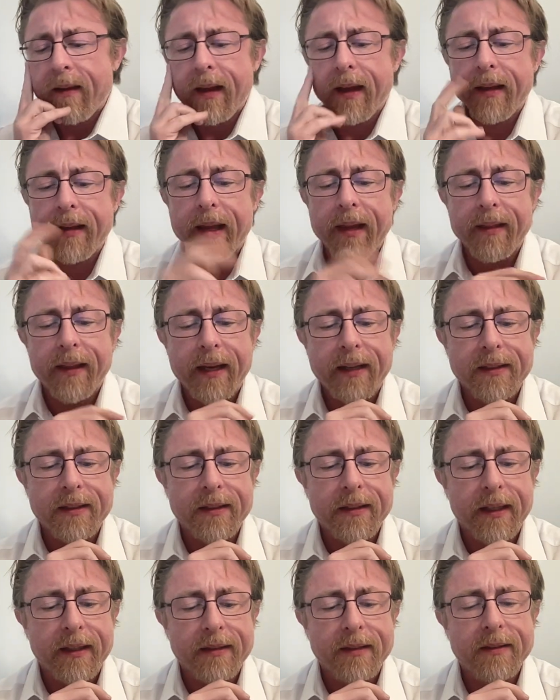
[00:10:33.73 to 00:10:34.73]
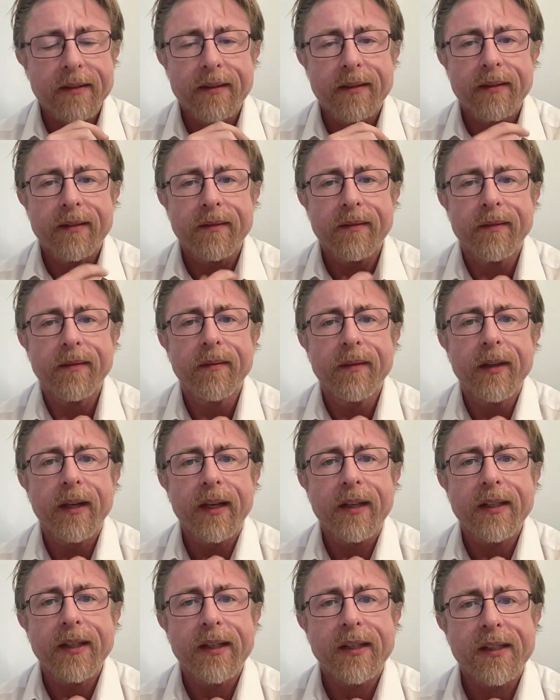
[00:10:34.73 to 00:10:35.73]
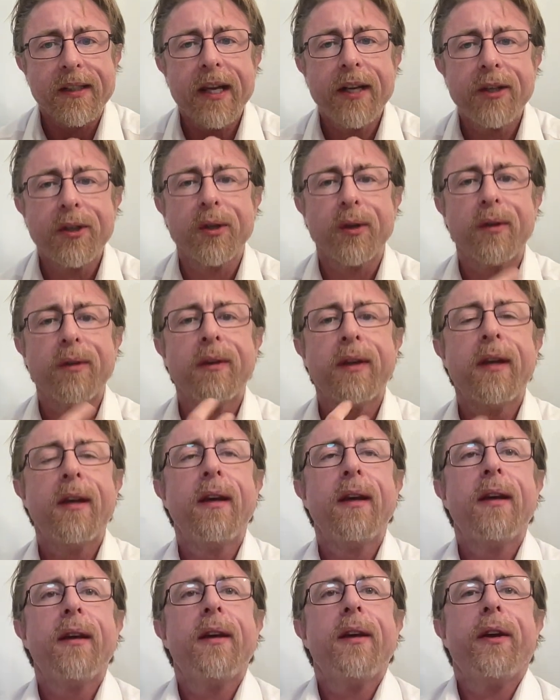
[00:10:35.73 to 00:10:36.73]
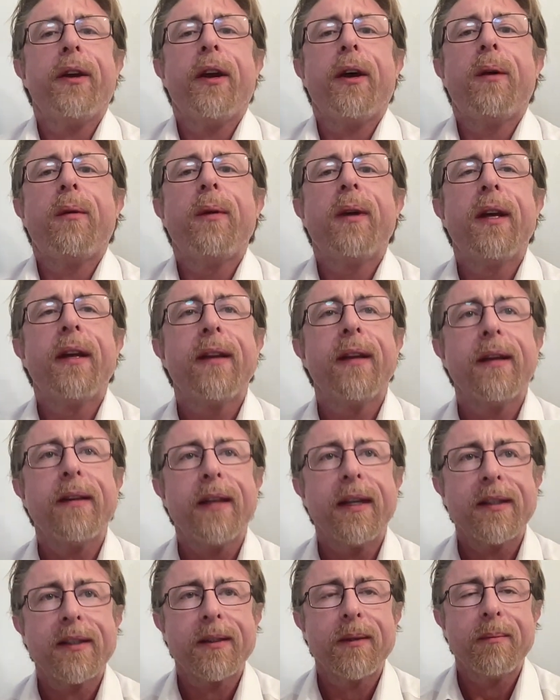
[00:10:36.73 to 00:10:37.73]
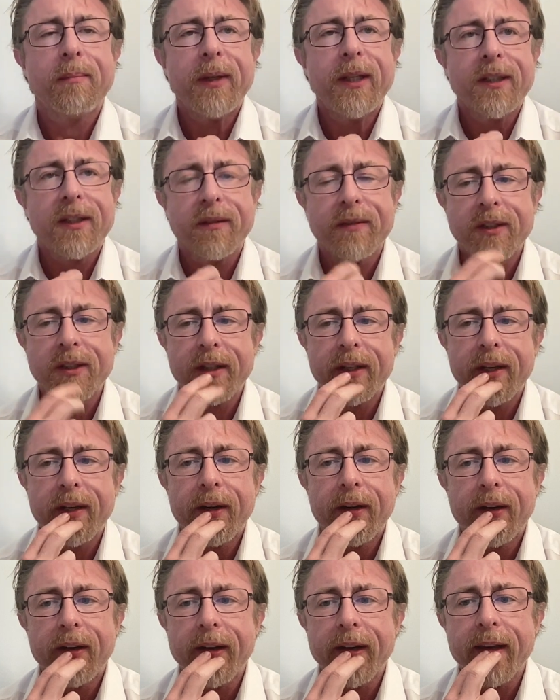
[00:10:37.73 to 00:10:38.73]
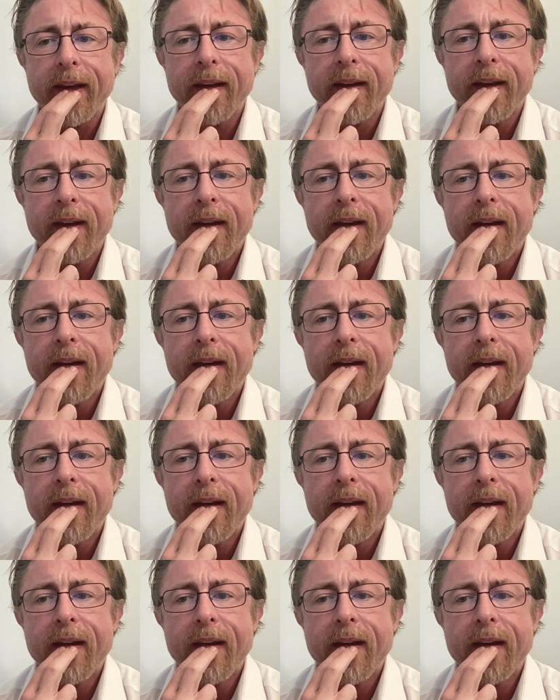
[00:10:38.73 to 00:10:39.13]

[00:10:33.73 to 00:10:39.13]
And, and that's that's essential, you know. That that's a piece of security.